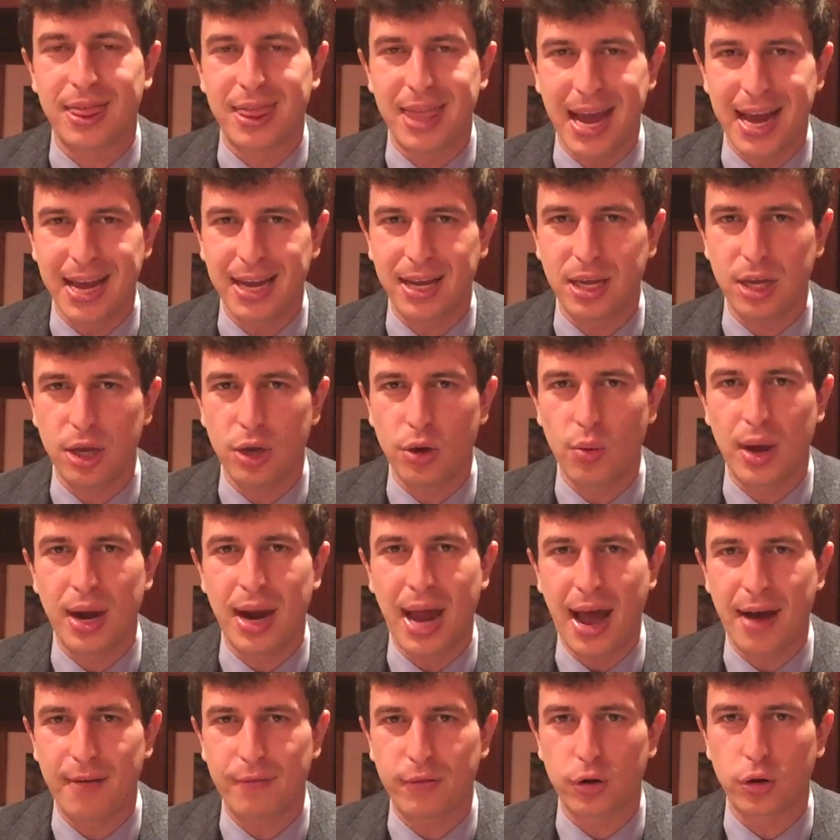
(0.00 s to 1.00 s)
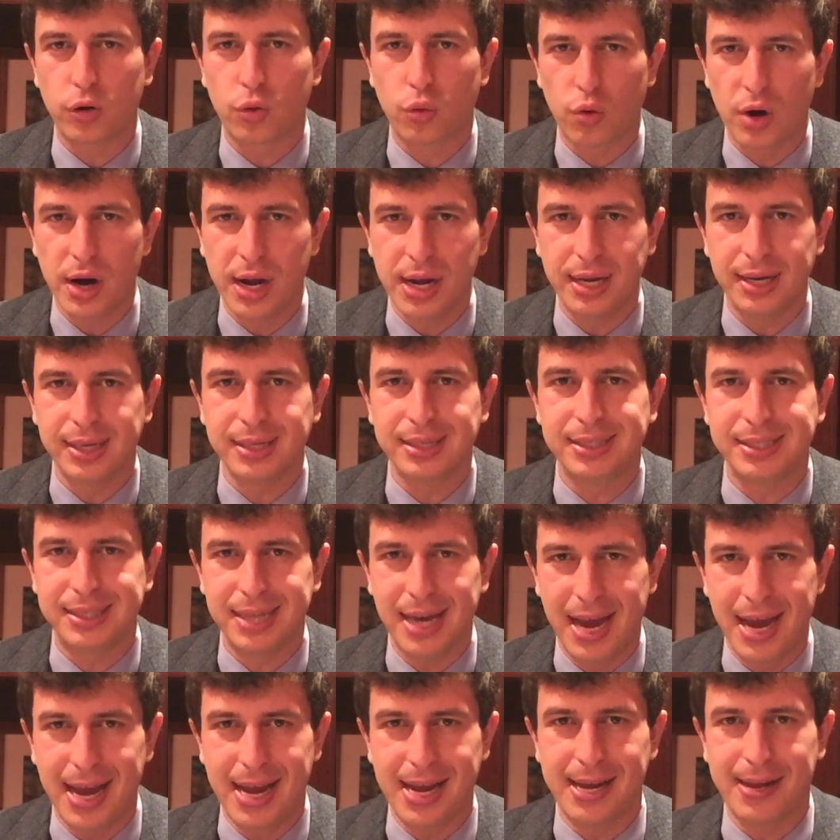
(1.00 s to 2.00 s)
Thank you and have a great
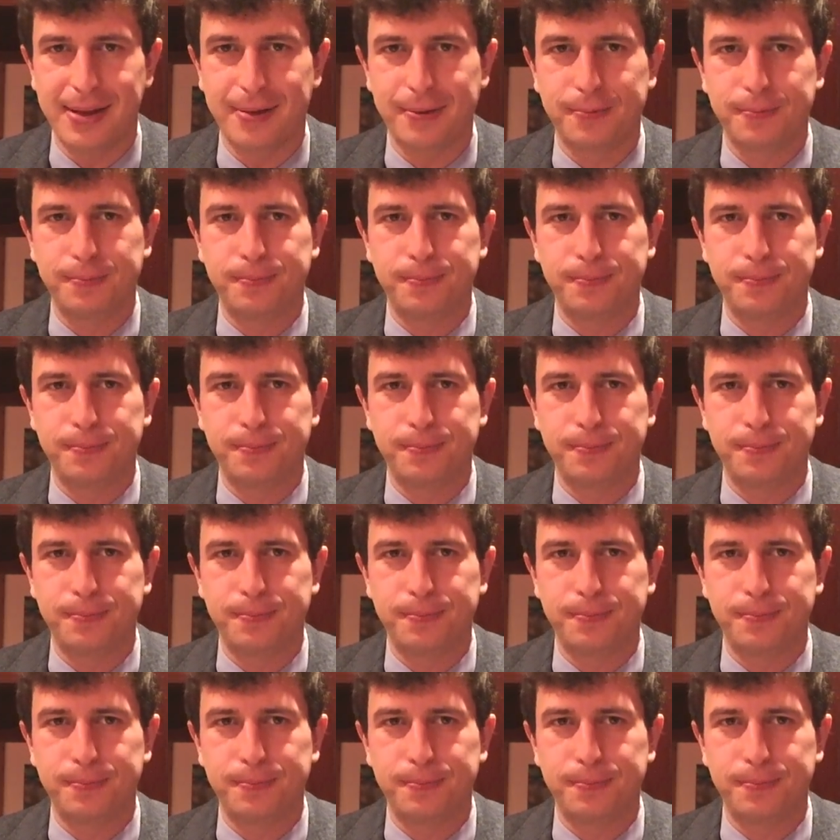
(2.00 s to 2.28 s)
day.